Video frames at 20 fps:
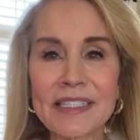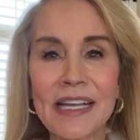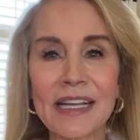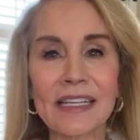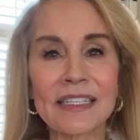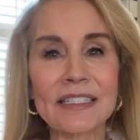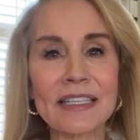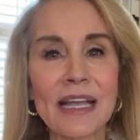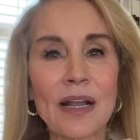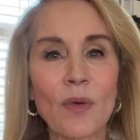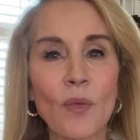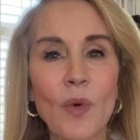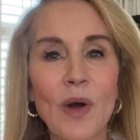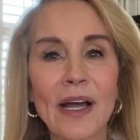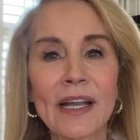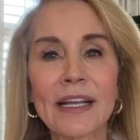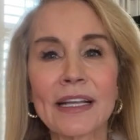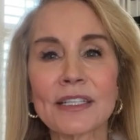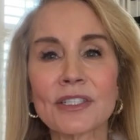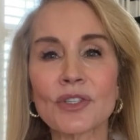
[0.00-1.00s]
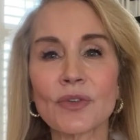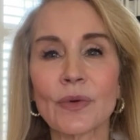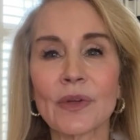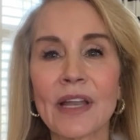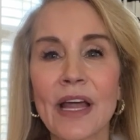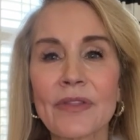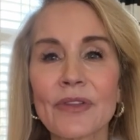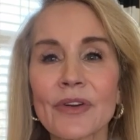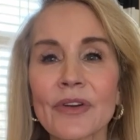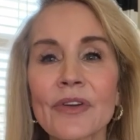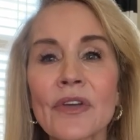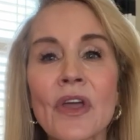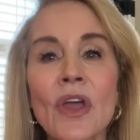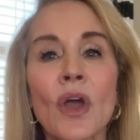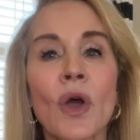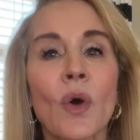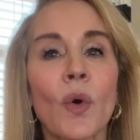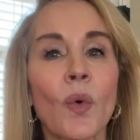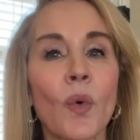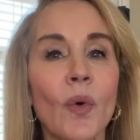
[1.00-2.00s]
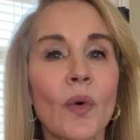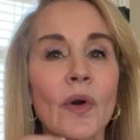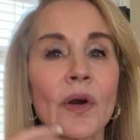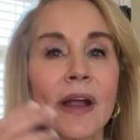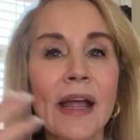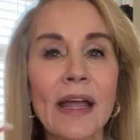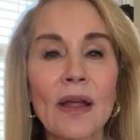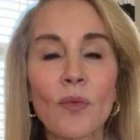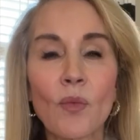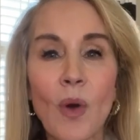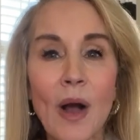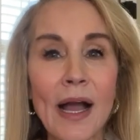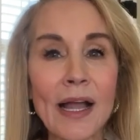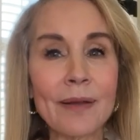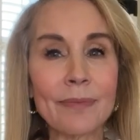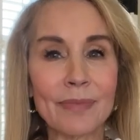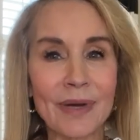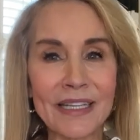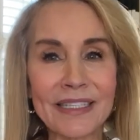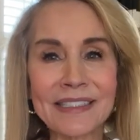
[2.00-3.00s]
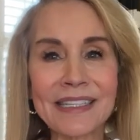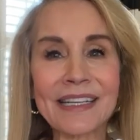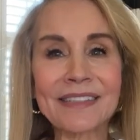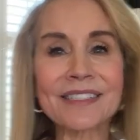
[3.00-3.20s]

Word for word: that can take one into another or a white button-down